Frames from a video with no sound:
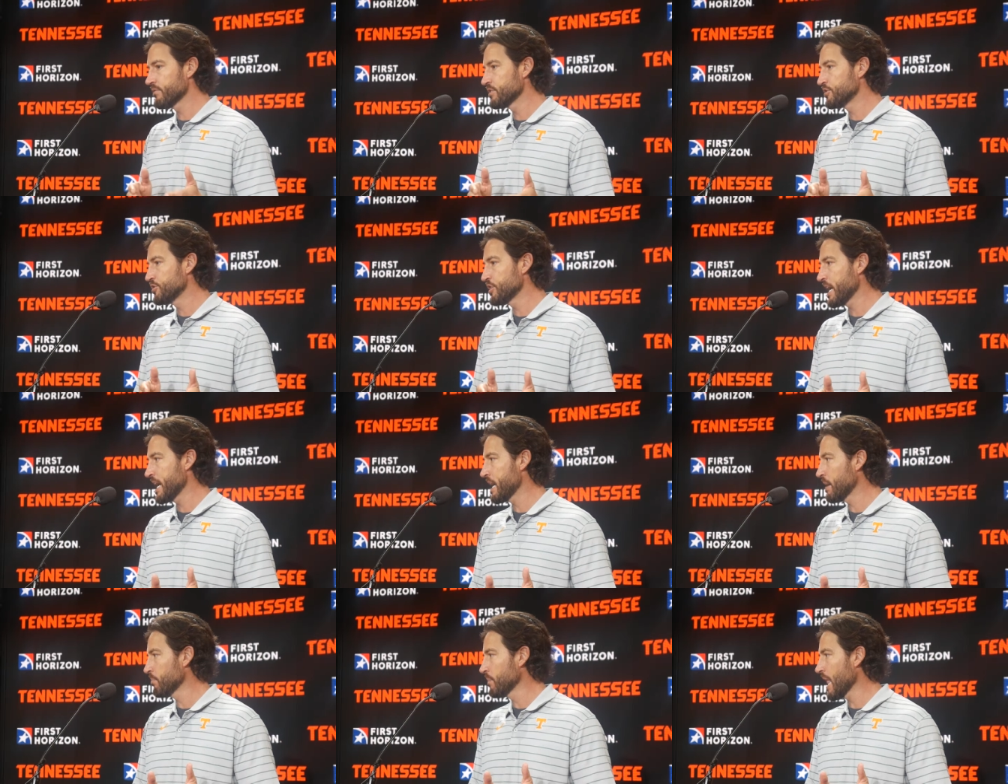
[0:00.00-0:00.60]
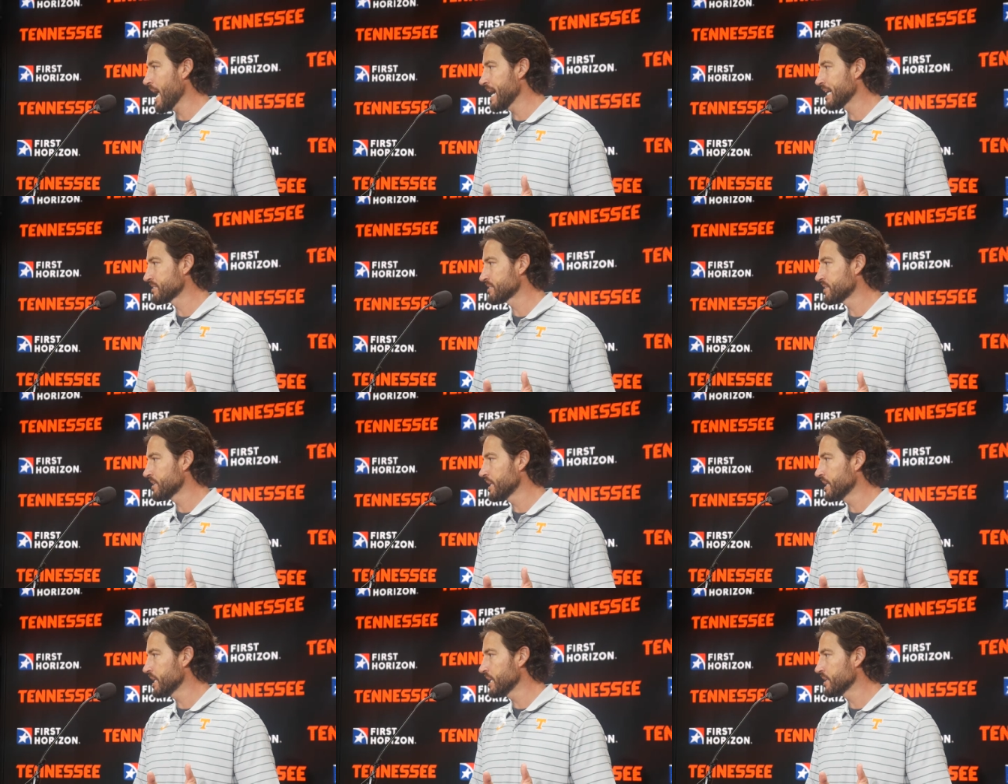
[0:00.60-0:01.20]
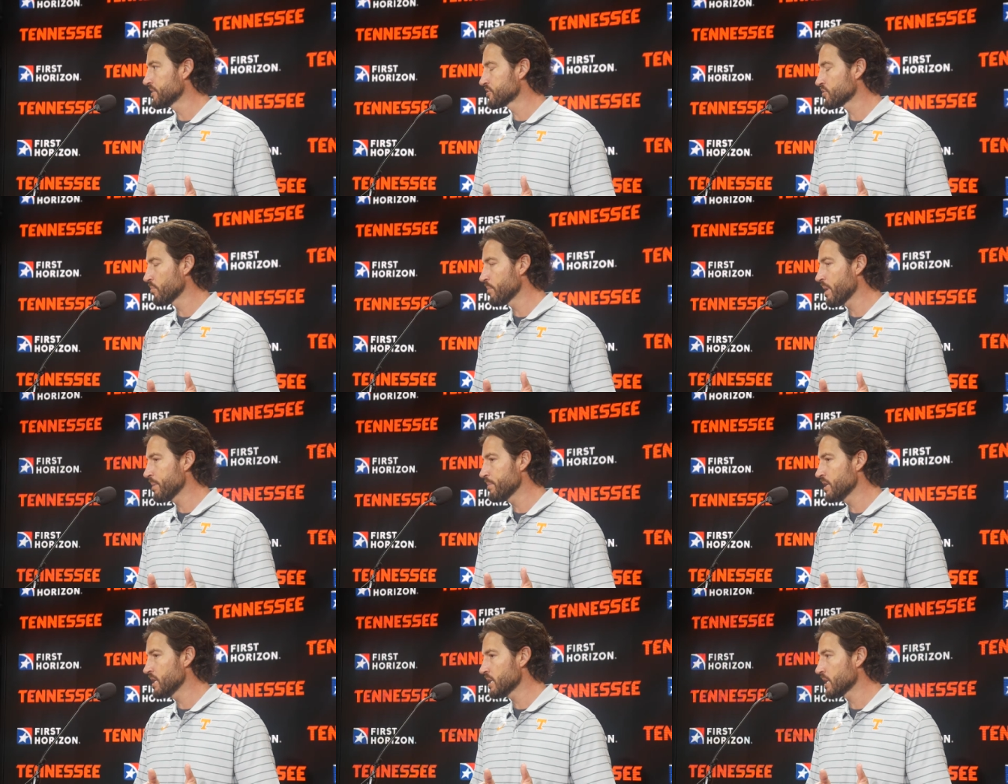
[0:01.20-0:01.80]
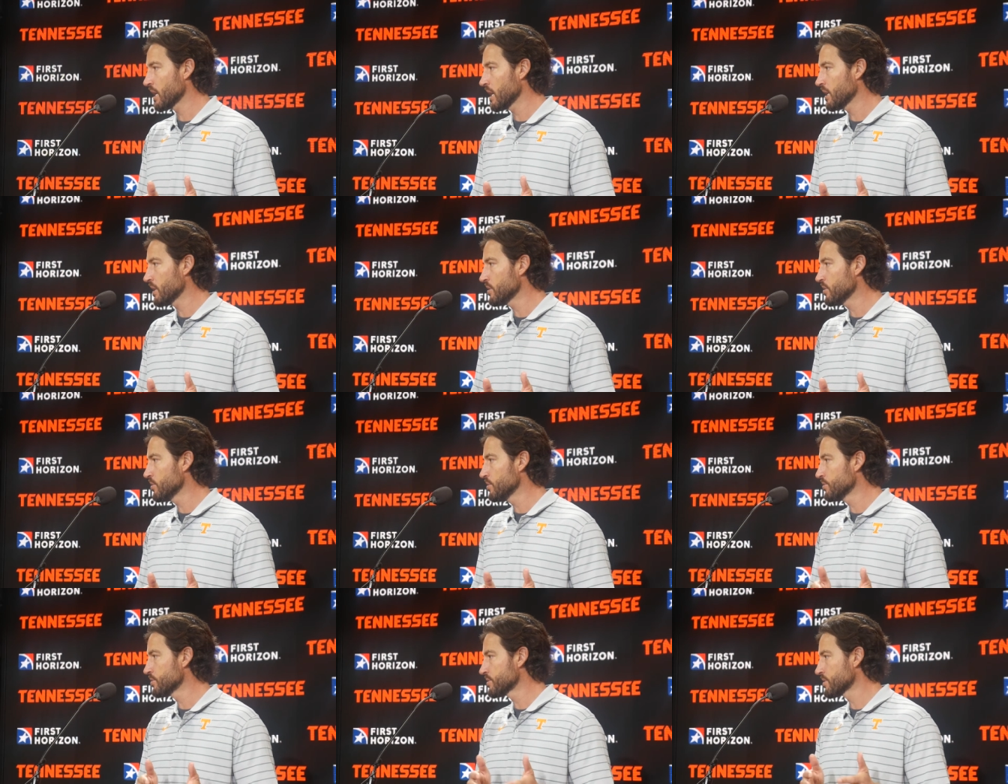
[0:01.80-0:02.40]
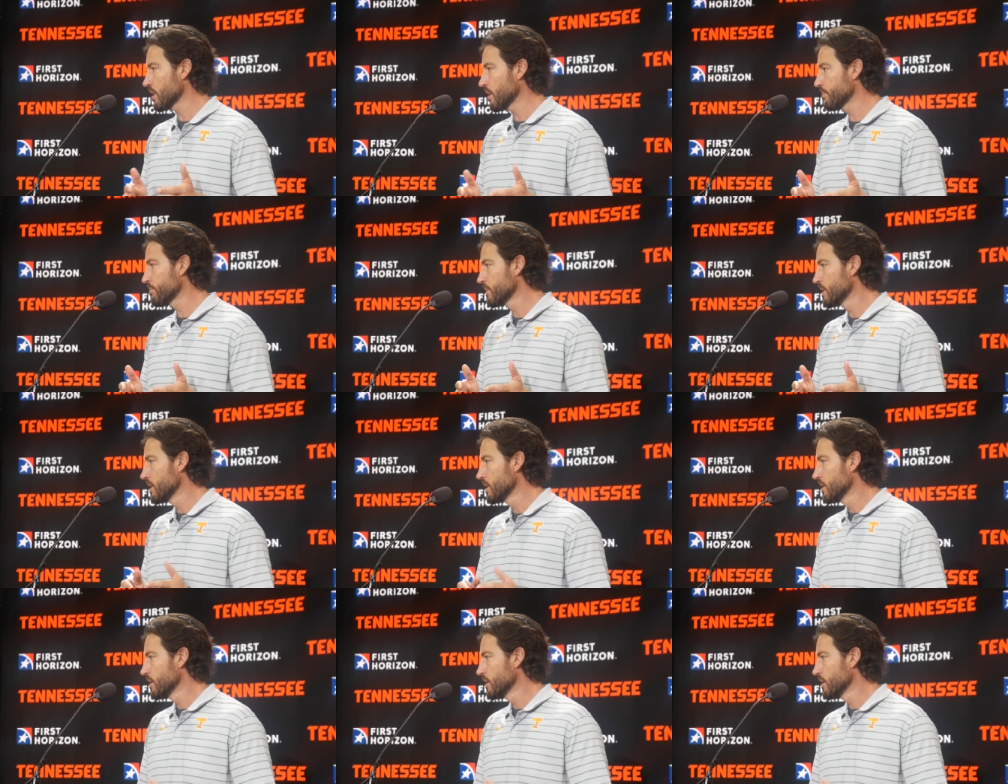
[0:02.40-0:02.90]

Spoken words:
of a jam last inning, so maybe he kind of used up,